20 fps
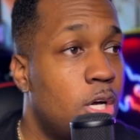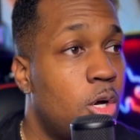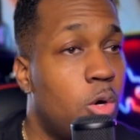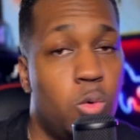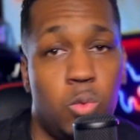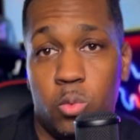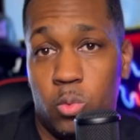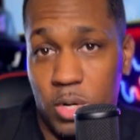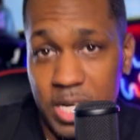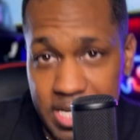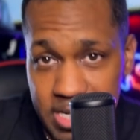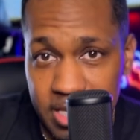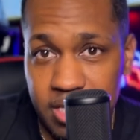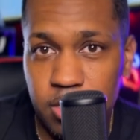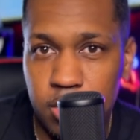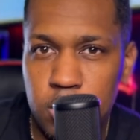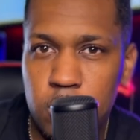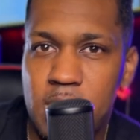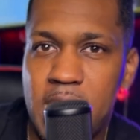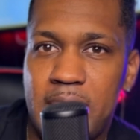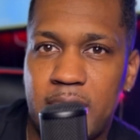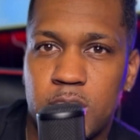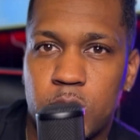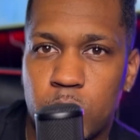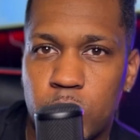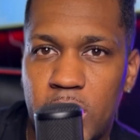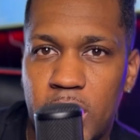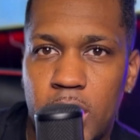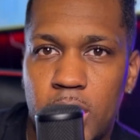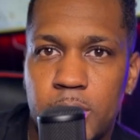We need to do that as
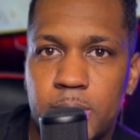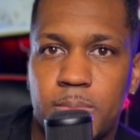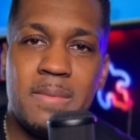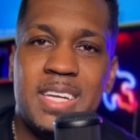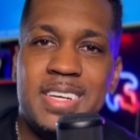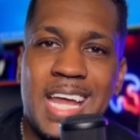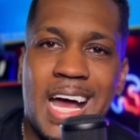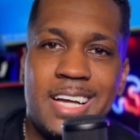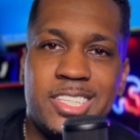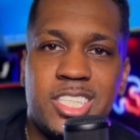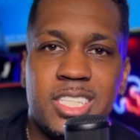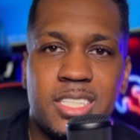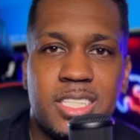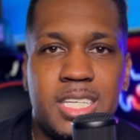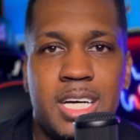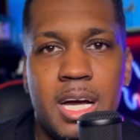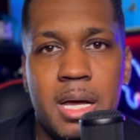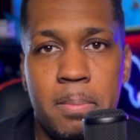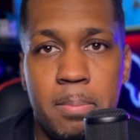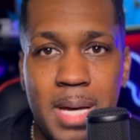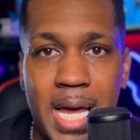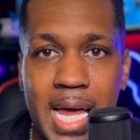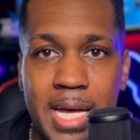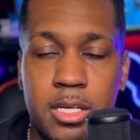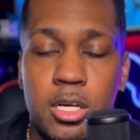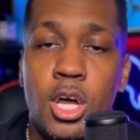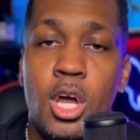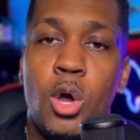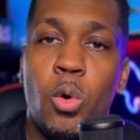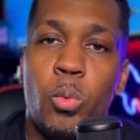well. Not just cut back,
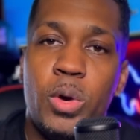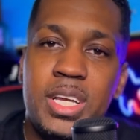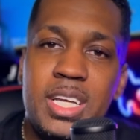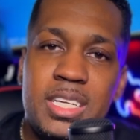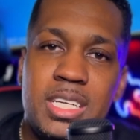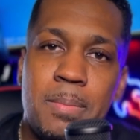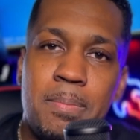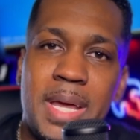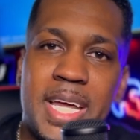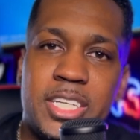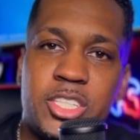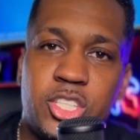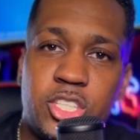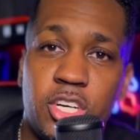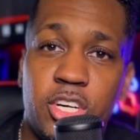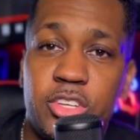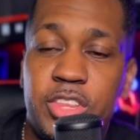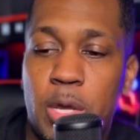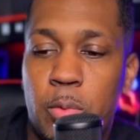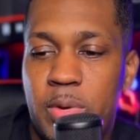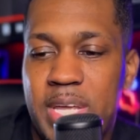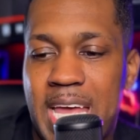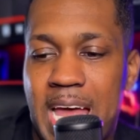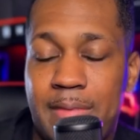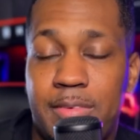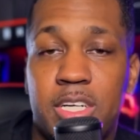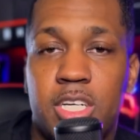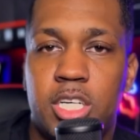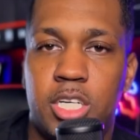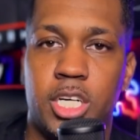we need to make sure that we have
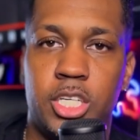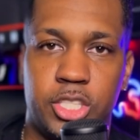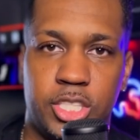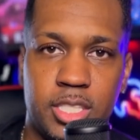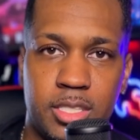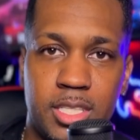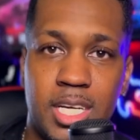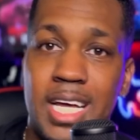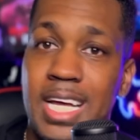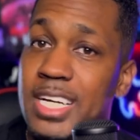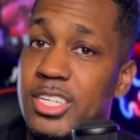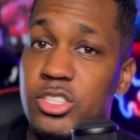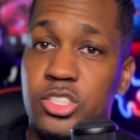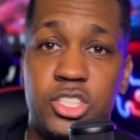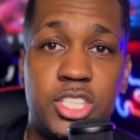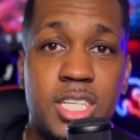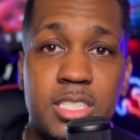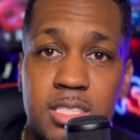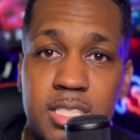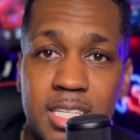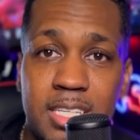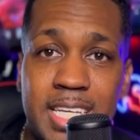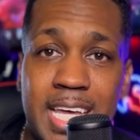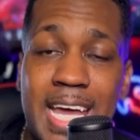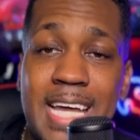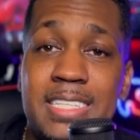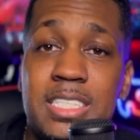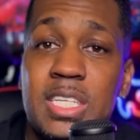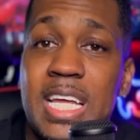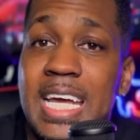a cushion just in
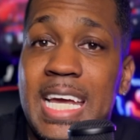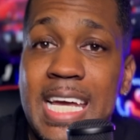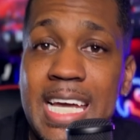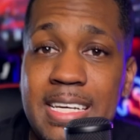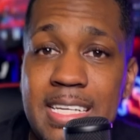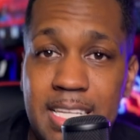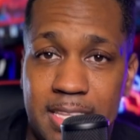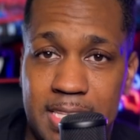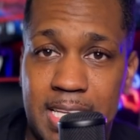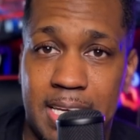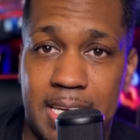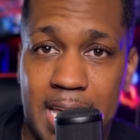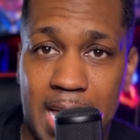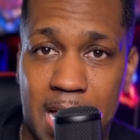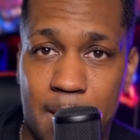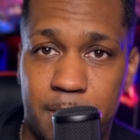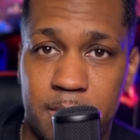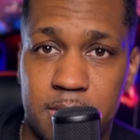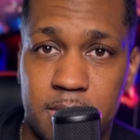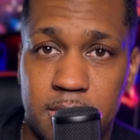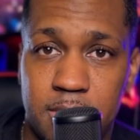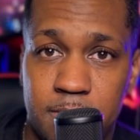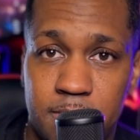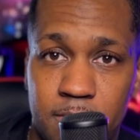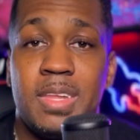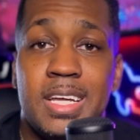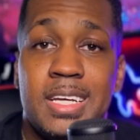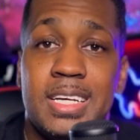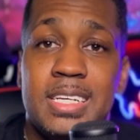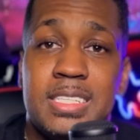case anything happens.
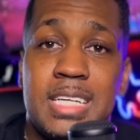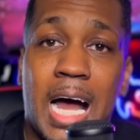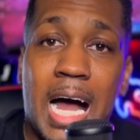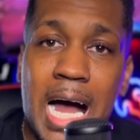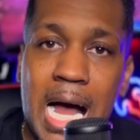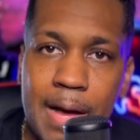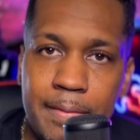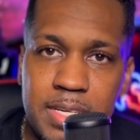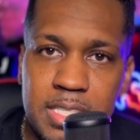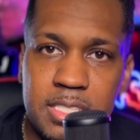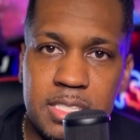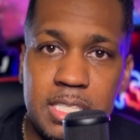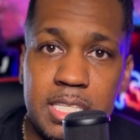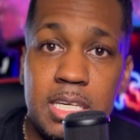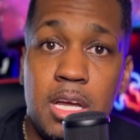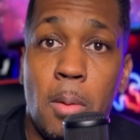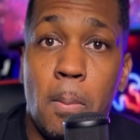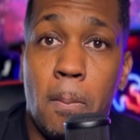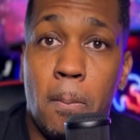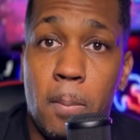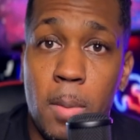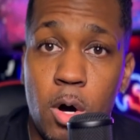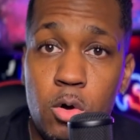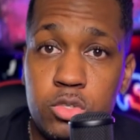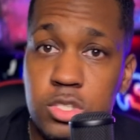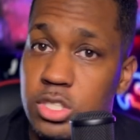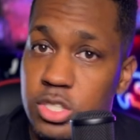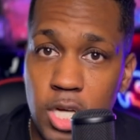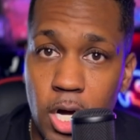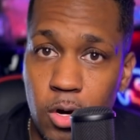Because obviously,
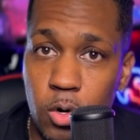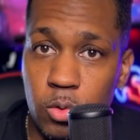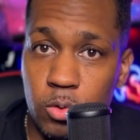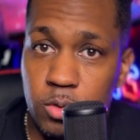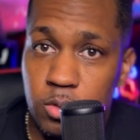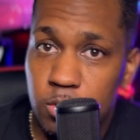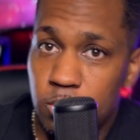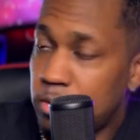most don't.